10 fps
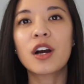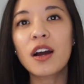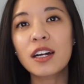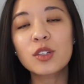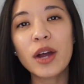
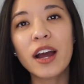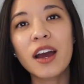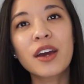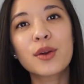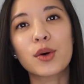car
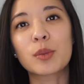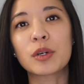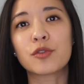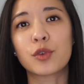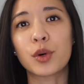ride or
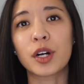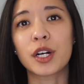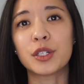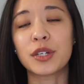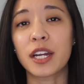before
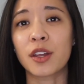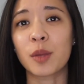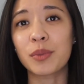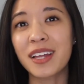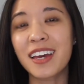you get on the
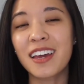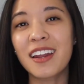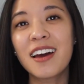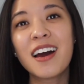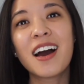plane,
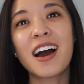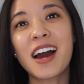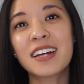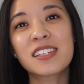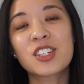
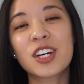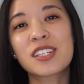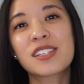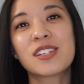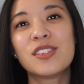I suggest